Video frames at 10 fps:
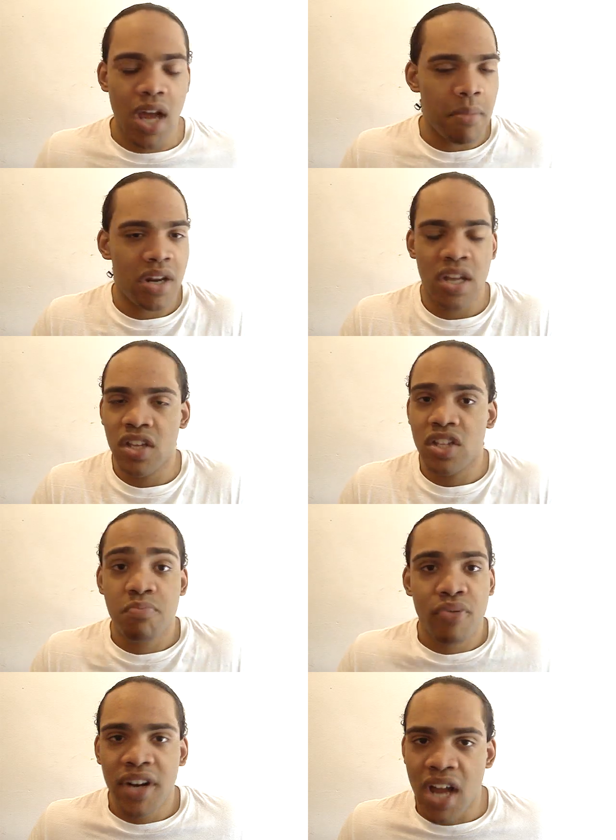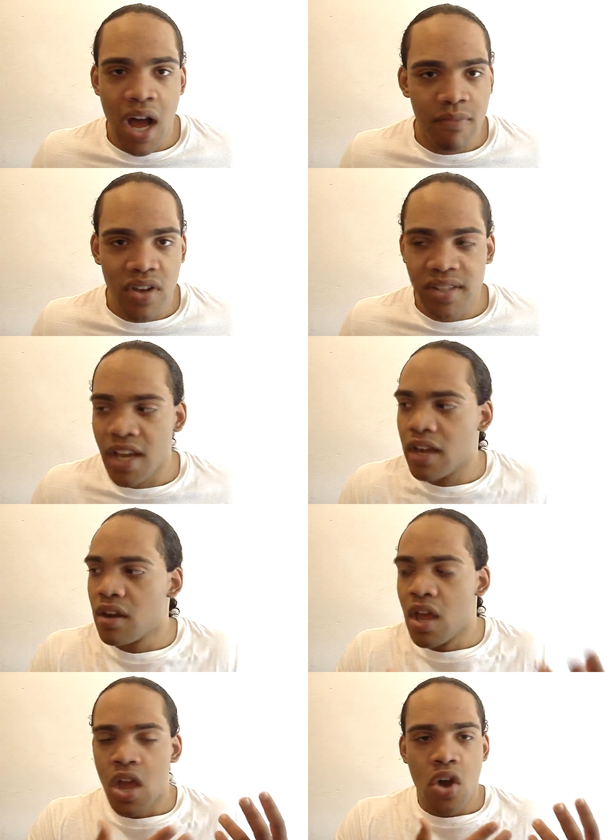I mean, it's pretty obvious, and
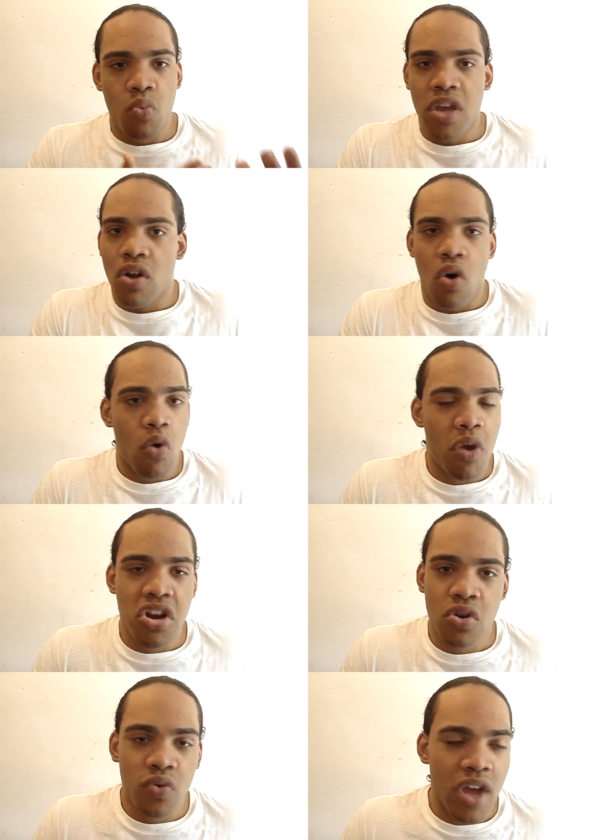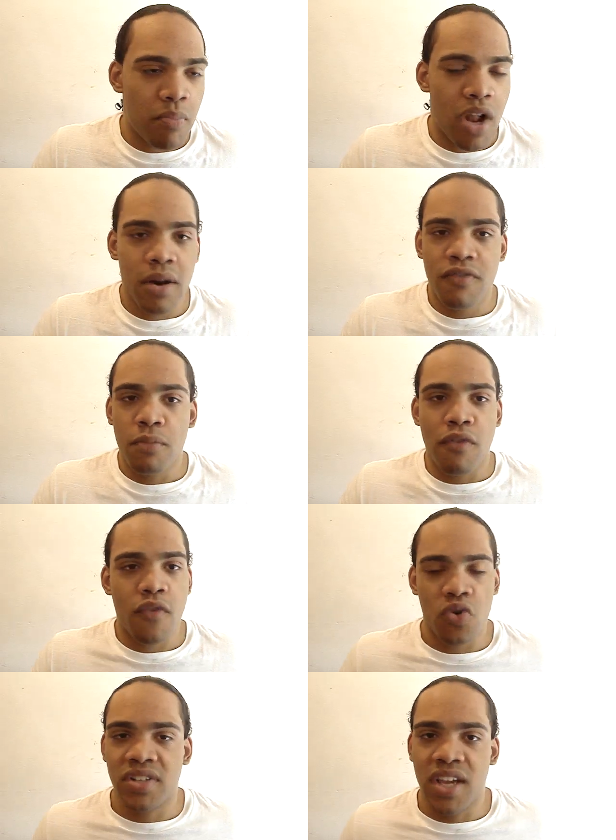we already knew that probably from the
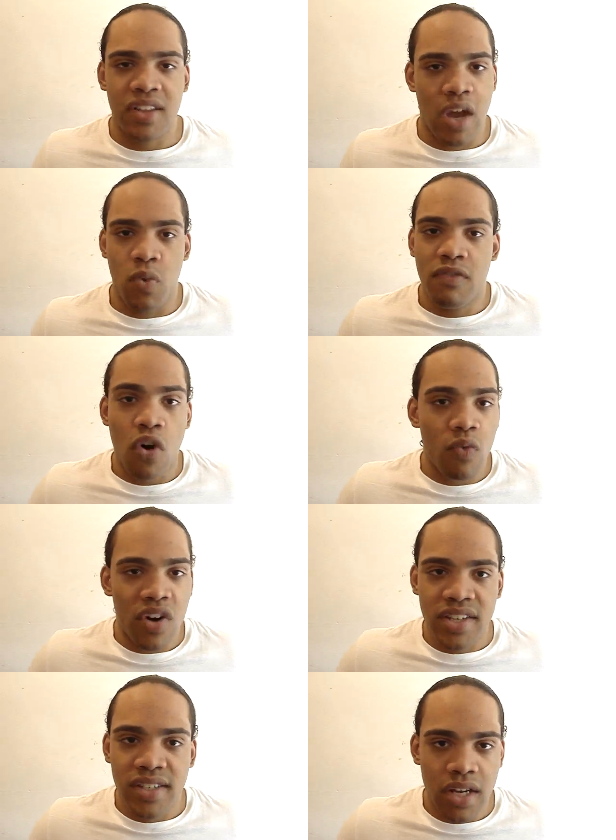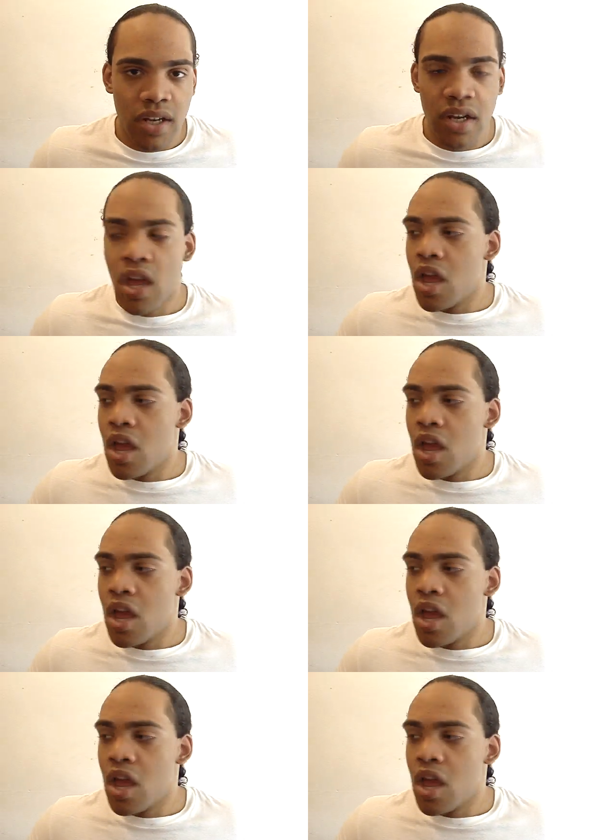first day that we've already seen it.